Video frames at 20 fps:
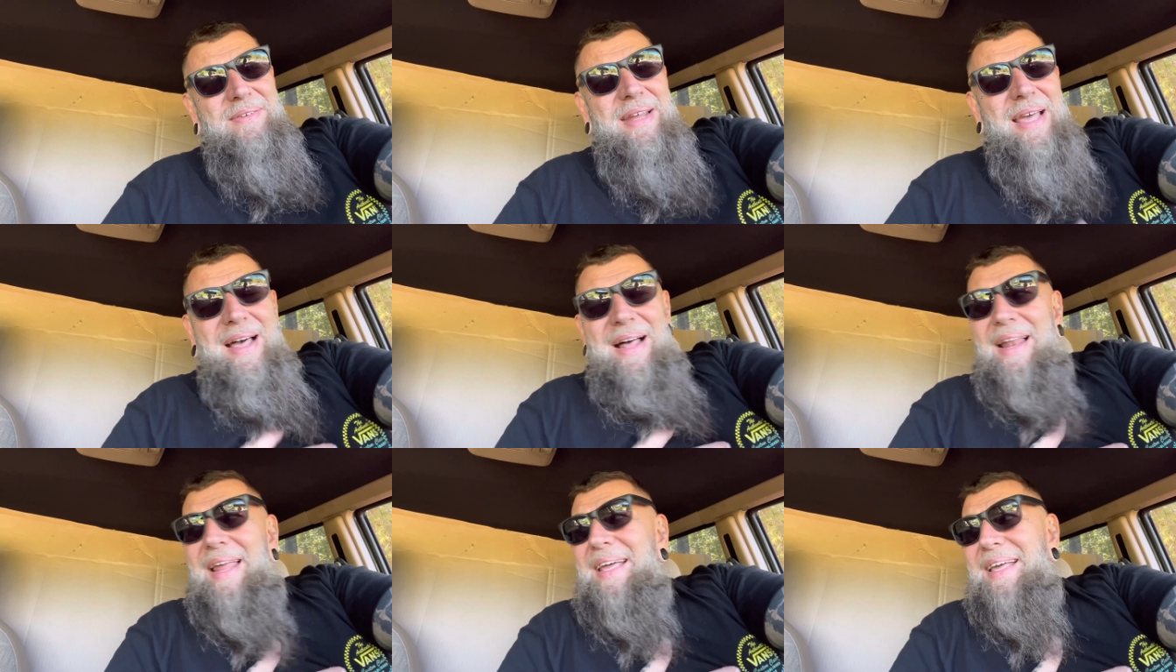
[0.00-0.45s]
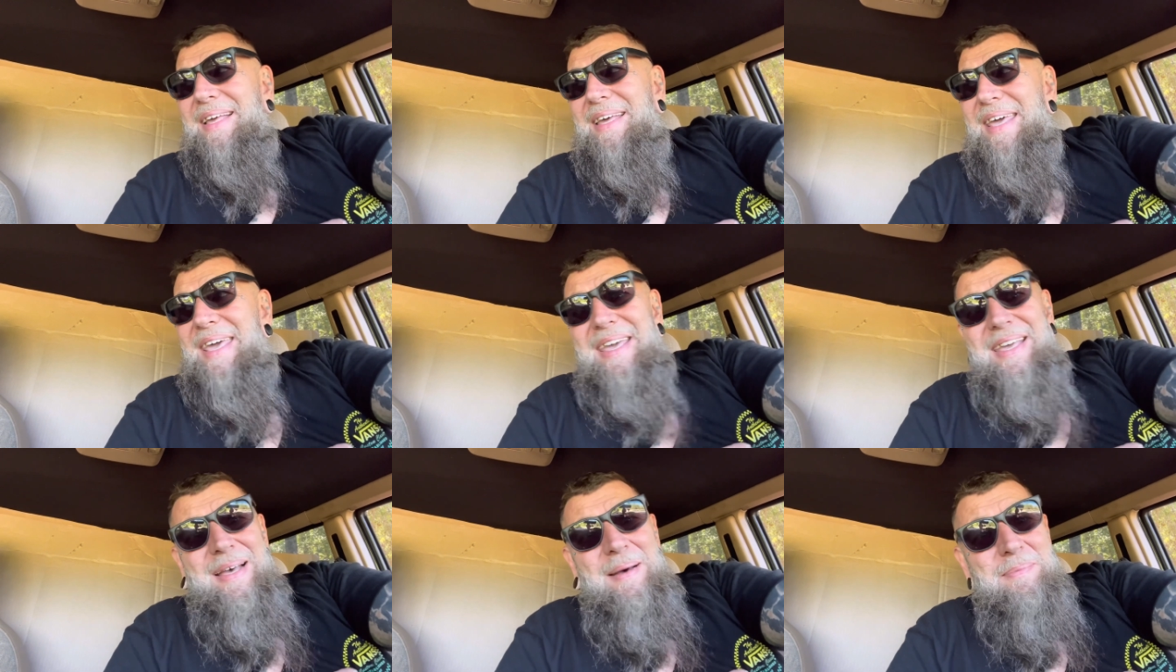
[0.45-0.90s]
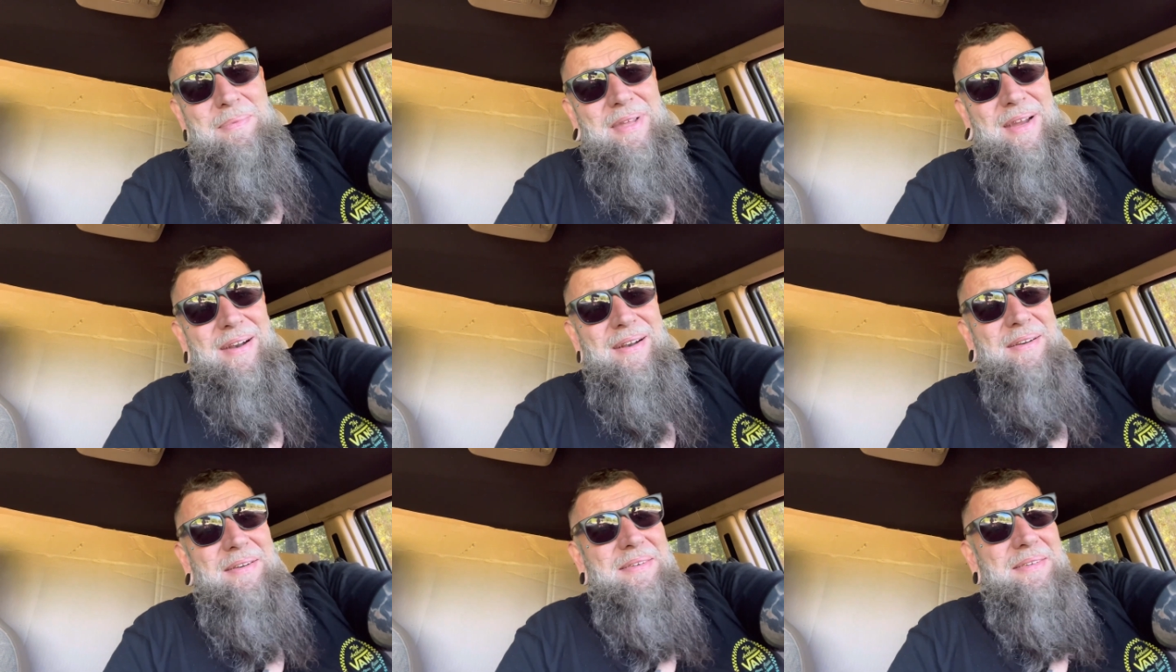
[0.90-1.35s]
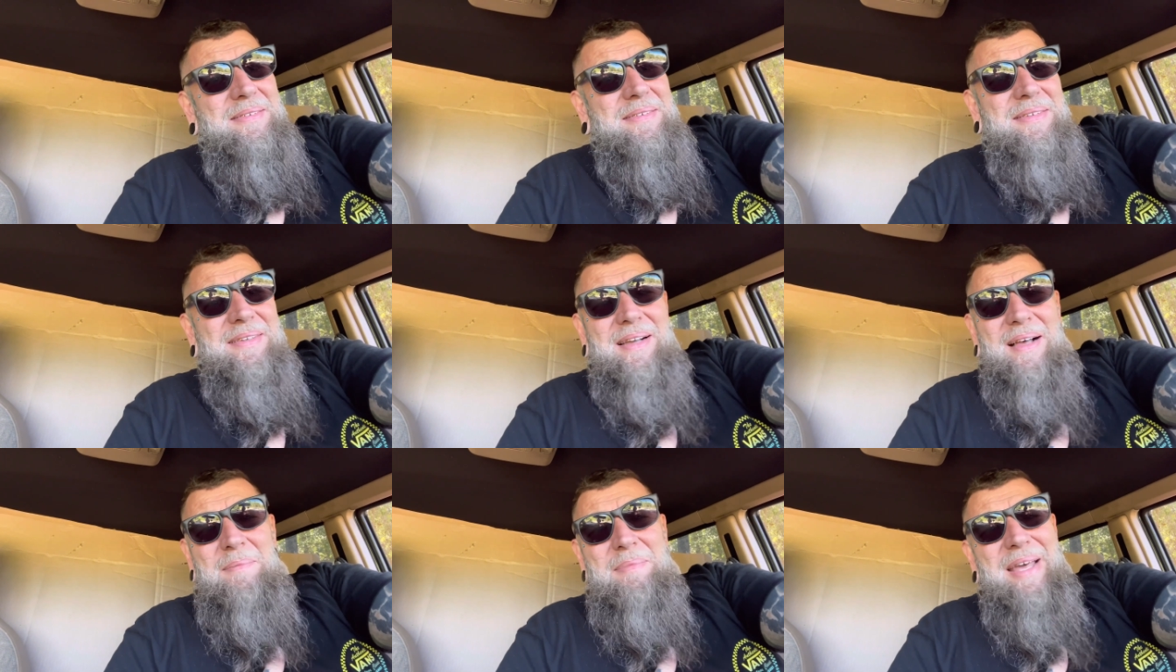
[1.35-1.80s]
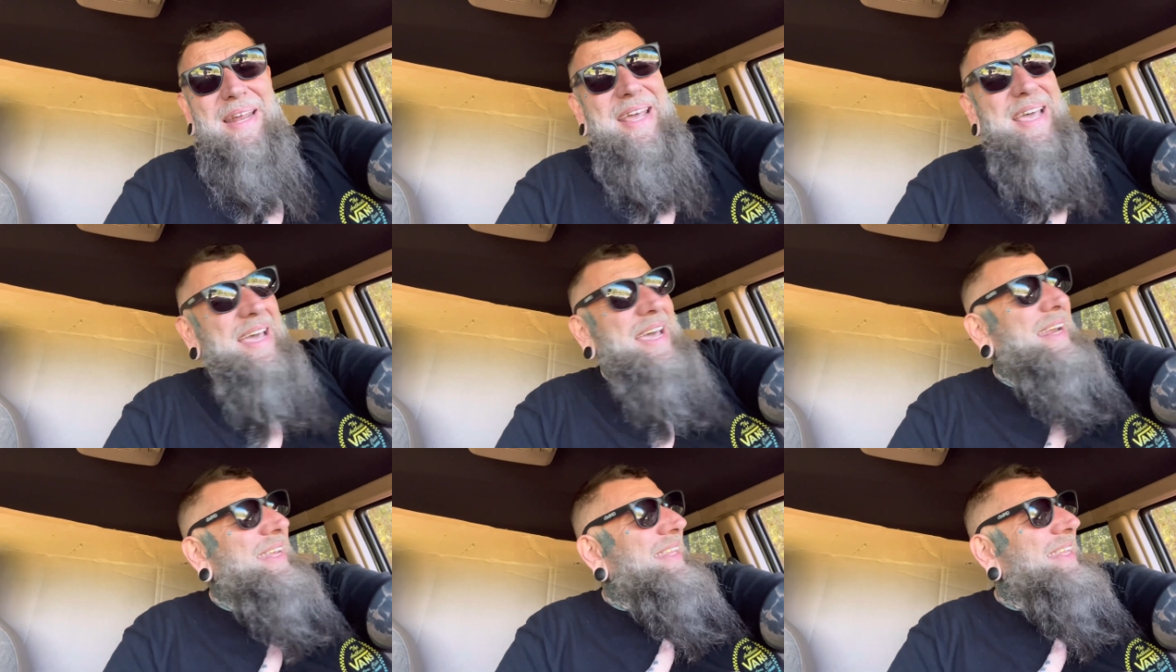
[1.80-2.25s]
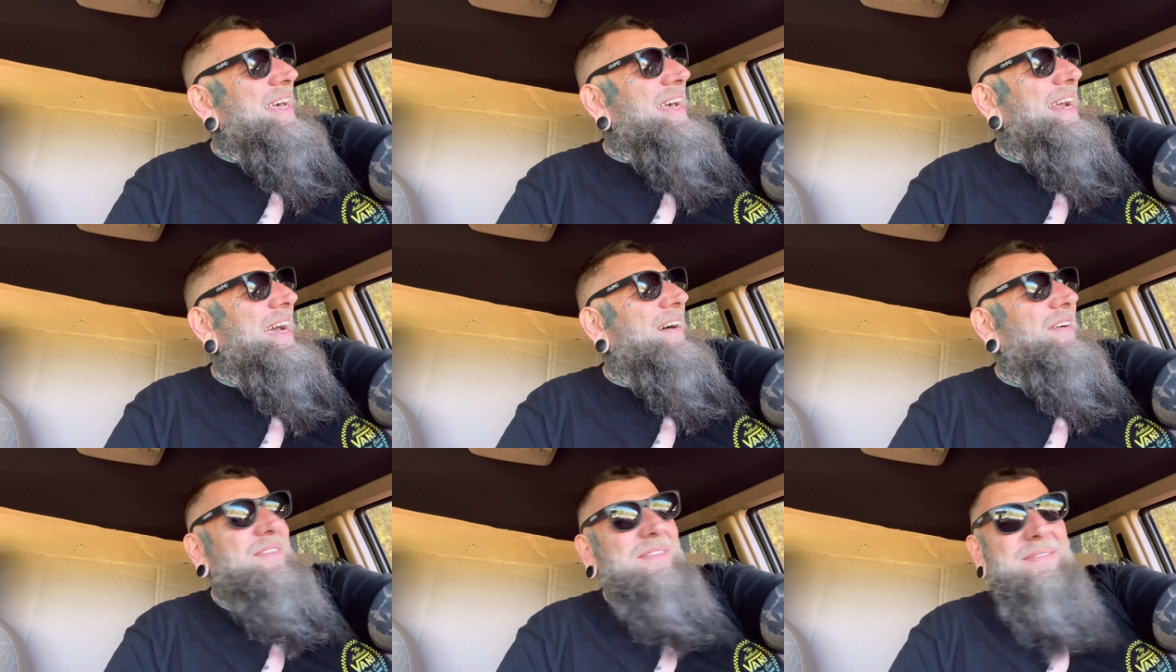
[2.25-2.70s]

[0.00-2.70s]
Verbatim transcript: Now, like hiccup there, I'm going to edit that out.